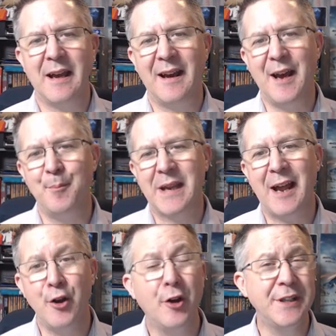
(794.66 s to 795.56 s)
um,
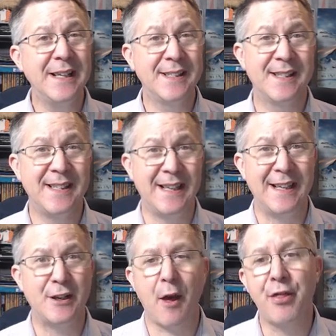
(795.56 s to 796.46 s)
cannot
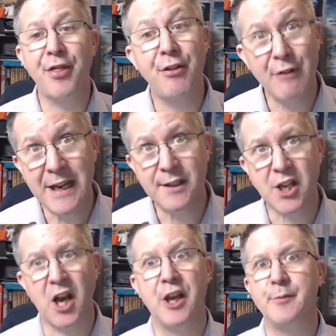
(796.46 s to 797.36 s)
exceed three
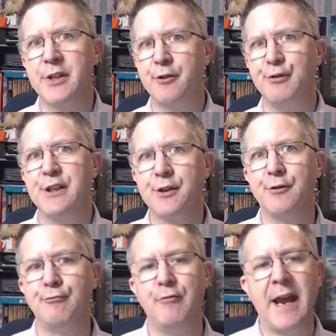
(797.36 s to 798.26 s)
times the
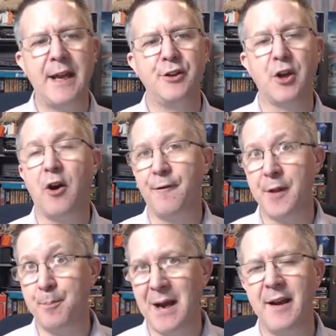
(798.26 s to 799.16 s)
critical range of the
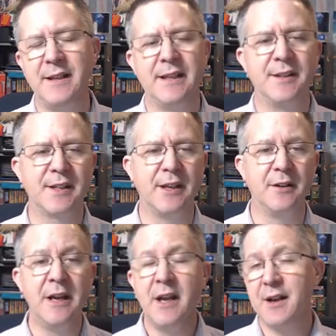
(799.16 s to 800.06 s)
binding skill.
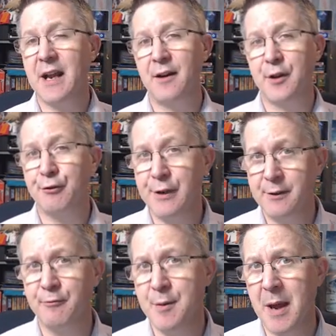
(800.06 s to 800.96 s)
Now, the crit
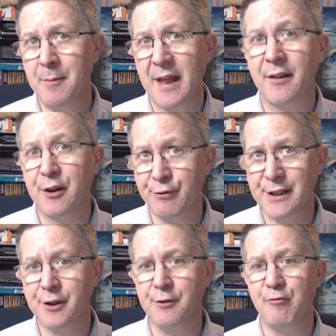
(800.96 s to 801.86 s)
remember that the
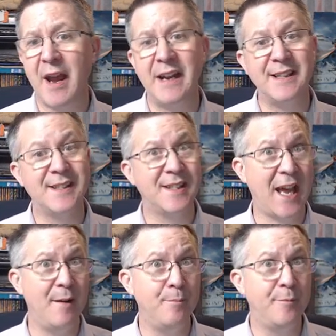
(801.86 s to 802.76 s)
critical range is
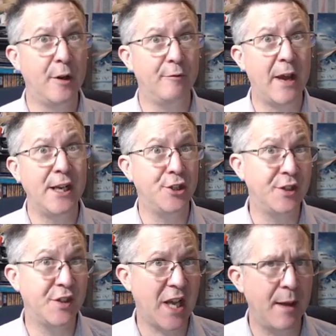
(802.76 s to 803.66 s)
10 range is
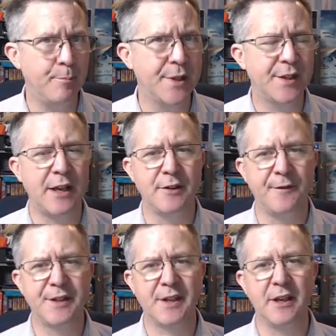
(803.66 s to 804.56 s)
10% of
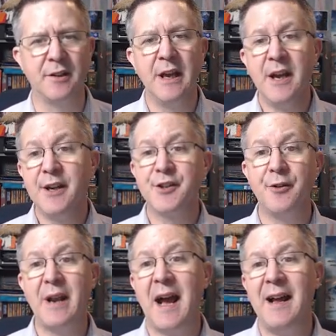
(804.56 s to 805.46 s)
a skill. So
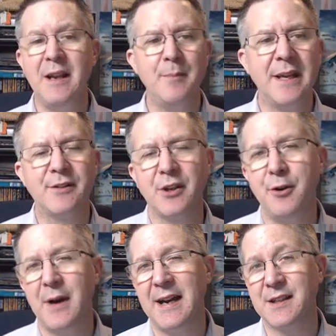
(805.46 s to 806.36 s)
an animist who
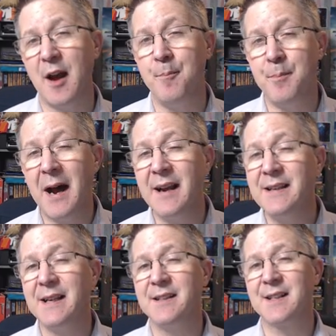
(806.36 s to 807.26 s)
has a
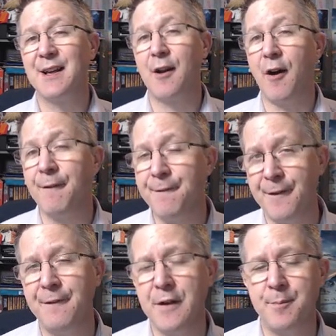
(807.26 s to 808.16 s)
binding skill of
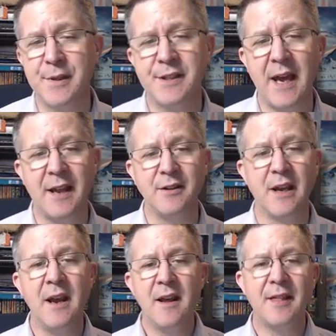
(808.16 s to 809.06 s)
50%,
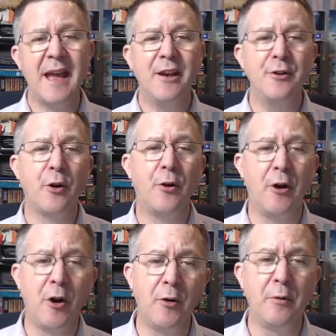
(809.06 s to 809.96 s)
they could
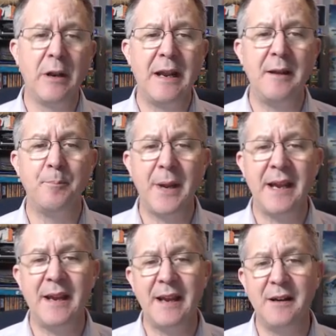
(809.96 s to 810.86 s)
only be
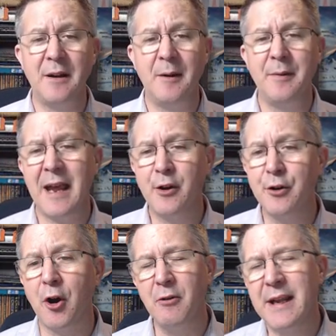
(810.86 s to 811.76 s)
in, uh, they
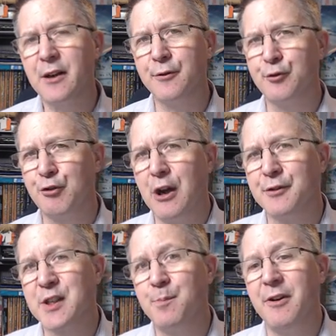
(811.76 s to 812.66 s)
could only control
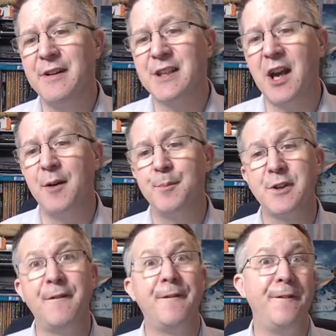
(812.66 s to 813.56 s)
spirits up
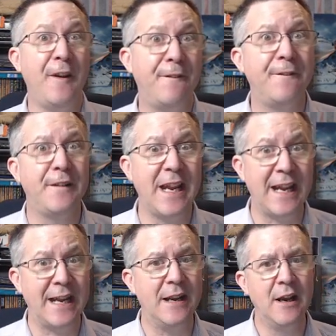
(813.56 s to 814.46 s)
to
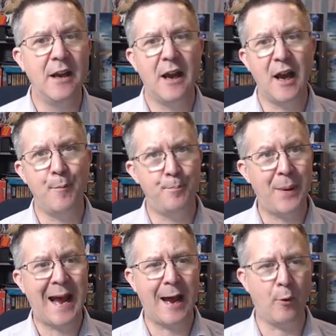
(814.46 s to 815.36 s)
15 um,
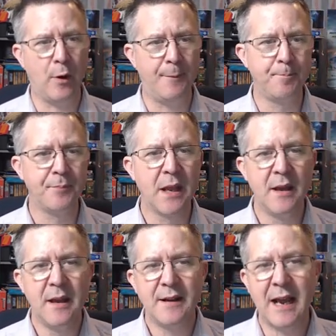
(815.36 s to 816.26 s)
power.
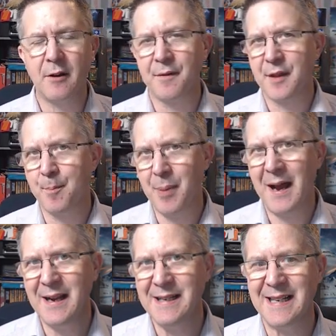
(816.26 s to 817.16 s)
Now, the
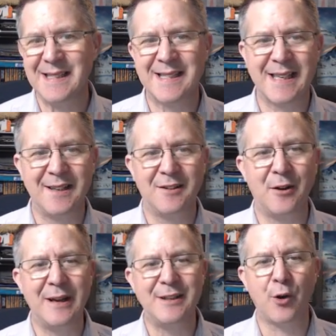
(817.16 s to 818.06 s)
binding skill
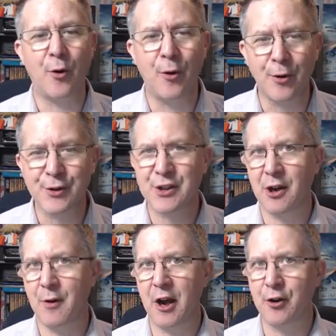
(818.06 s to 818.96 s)
is
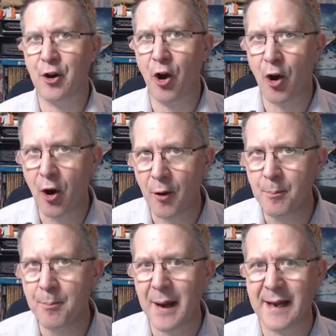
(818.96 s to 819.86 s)
also a
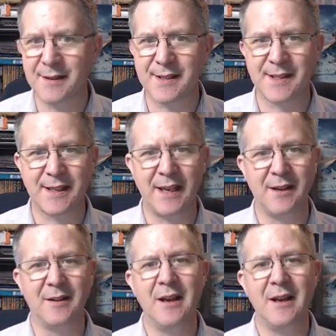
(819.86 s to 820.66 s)
combat skill,